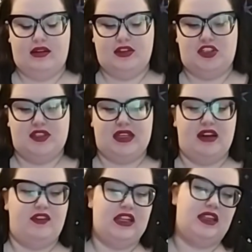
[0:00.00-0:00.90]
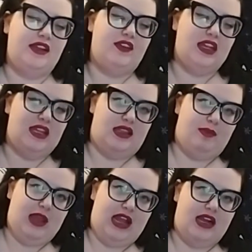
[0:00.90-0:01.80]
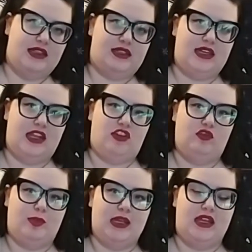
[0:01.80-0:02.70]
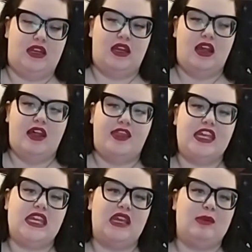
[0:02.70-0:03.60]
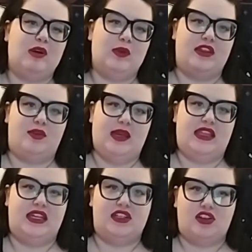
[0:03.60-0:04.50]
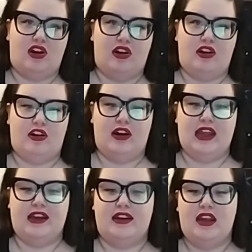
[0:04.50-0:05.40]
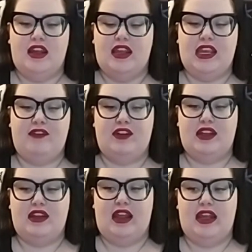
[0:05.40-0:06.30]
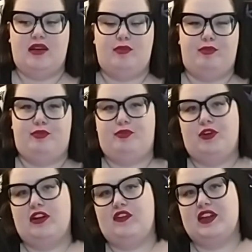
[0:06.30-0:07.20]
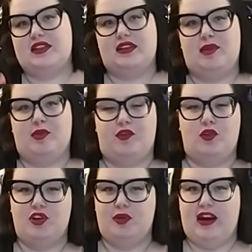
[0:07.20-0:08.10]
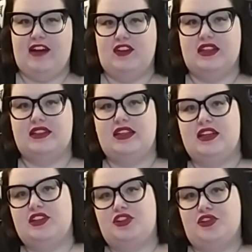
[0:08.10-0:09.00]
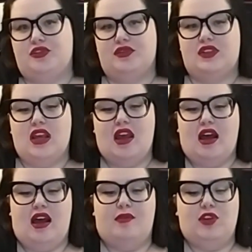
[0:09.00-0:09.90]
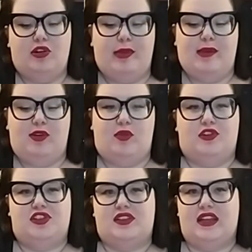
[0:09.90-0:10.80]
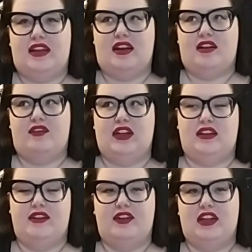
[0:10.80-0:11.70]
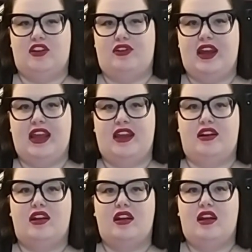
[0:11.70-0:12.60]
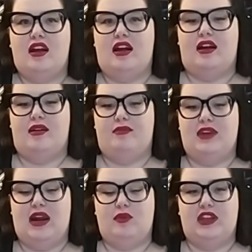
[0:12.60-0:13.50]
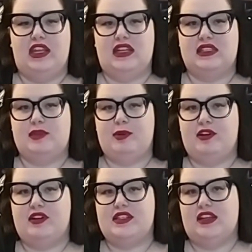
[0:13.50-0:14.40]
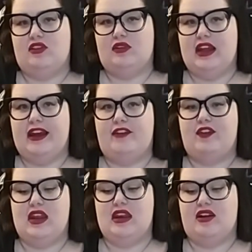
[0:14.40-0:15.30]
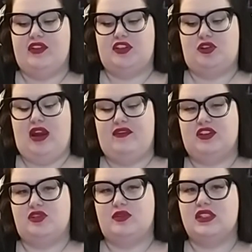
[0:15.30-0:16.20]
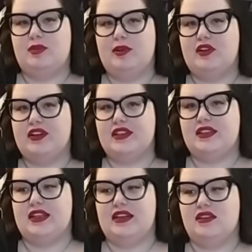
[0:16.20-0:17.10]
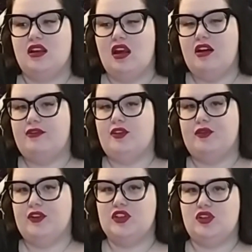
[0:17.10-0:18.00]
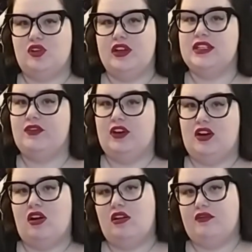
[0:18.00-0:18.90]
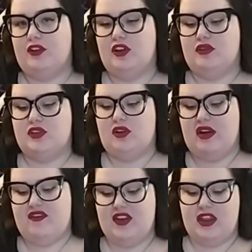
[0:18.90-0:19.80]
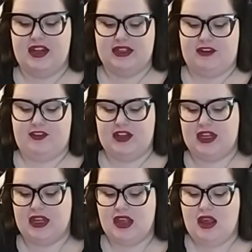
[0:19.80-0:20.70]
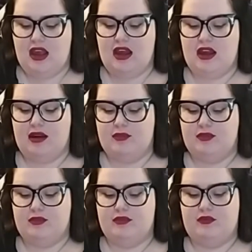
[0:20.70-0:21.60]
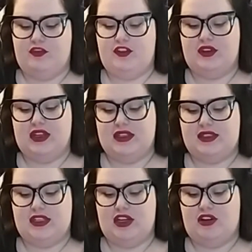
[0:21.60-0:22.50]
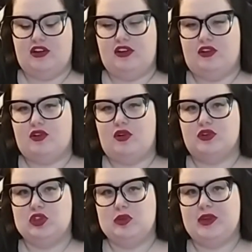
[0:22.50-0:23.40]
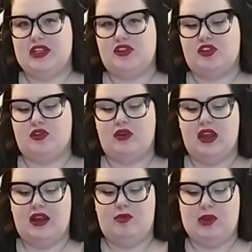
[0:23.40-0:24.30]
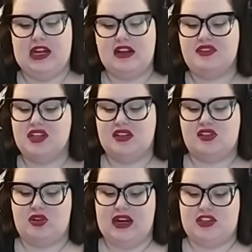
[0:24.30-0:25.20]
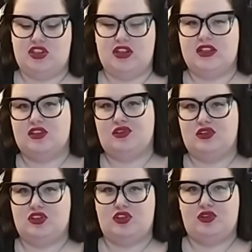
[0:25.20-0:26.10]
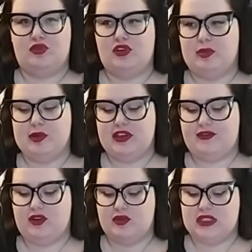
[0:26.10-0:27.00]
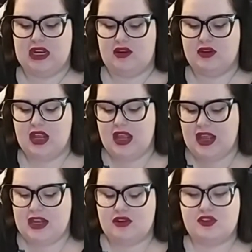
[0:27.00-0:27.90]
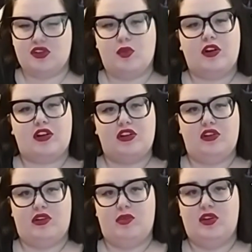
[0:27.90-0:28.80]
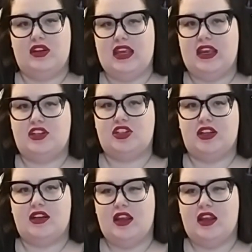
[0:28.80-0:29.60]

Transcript: just kind of like living in the past, and you've been thinking about the way things are, and even like previously before you were having these issues, maybe you were just like kind of like living in your head, not really experiencing your life. And now that you're having to experience things full frontal, it's very hard for you. So I feel like definitely for this year, your goal should be to black out the distractions, learn to, put the phone down, and also work on your communication.